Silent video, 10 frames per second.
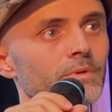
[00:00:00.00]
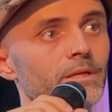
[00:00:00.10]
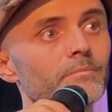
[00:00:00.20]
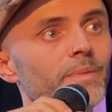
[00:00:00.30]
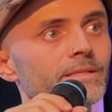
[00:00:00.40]
it
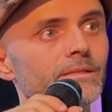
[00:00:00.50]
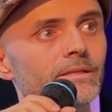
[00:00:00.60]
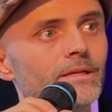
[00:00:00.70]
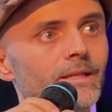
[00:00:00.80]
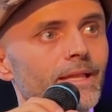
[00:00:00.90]

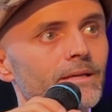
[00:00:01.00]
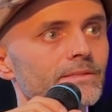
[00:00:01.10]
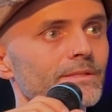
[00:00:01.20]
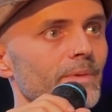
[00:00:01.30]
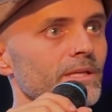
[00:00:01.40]
basically allows a
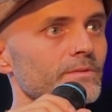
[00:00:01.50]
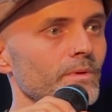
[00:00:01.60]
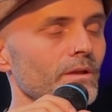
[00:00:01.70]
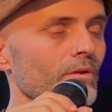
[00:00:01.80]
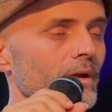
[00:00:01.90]
space where
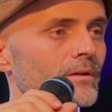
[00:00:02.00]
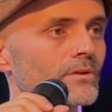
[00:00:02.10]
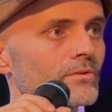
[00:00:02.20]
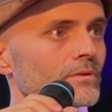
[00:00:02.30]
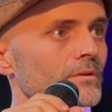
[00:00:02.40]
the crowd
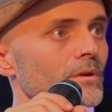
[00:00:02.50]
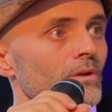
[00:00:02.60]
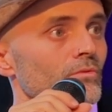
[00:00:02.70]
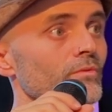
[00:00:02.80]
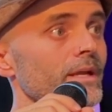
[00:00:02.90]
could
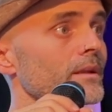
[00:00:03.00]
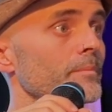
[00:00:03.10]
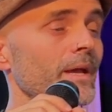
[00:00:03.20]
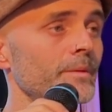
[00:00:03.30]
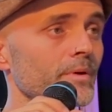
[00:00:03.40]
rate a
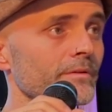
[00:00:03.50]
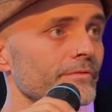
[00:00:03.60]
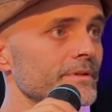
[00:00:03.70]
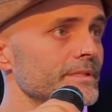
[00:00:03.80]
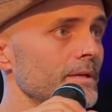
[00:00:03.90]
paper, for
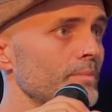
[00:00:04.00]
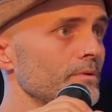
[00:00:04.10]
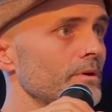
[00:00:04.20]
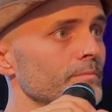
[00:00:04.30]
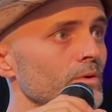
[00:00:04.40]
example,
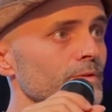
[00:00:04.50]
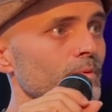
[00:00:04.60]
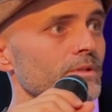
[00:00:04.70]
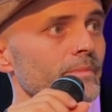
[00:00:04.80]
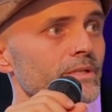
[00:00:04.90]
on multiple
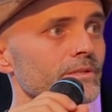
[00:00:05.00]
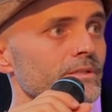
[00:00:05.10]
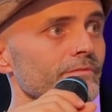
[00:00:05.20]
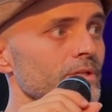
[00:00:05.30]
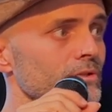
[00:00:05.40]
dimensions
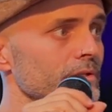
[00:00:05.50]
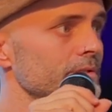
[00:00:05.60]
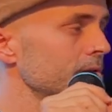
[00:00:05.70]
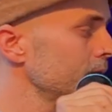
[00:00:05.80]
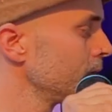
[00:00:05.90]
of
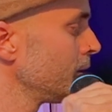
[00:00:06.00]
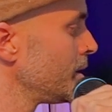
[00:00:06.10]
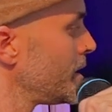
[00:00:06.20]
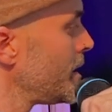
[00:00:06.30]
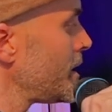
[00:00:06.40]
interest.
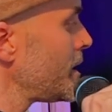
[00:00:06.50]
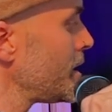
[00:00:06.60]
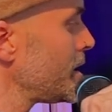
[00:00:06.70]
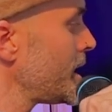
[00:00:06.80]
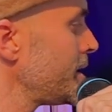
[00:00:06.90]

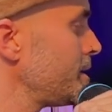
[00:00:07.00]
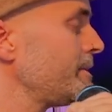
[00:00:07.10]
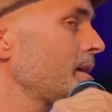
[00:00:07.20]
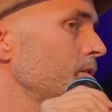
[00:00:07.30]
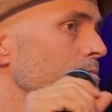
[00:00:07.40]
And then
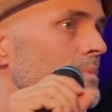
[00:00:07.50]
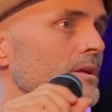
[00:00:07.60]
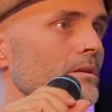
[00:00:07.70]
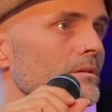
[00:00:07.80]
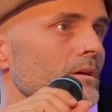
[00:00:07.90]
that could be
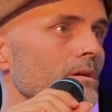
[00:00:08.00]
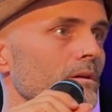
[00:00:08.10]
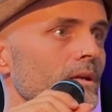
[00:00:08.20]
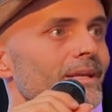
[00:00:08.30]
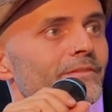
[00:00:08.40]

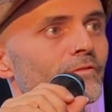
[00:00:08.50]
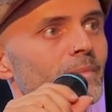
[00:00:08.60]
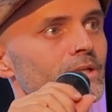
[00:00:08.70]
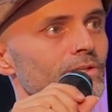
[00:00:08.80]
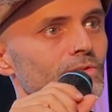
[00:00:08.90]
an
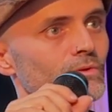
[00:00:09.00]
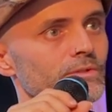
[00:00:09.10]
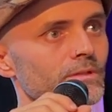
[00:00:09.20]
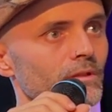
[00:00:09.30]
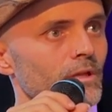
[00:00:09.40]
information source
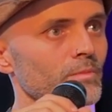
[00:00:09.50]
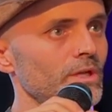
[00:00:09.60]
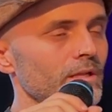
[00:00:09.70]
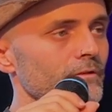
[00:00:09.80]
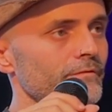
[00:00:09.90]
that the
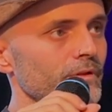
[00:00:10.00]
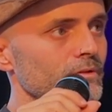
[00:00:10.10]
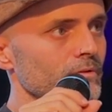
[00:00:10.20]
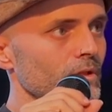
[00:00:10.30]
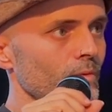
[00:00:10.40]
community could filter
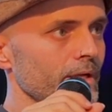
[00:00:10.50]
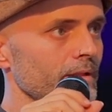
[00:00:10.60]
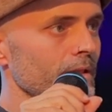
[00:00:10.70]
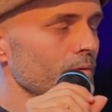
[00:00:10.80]
in the way that they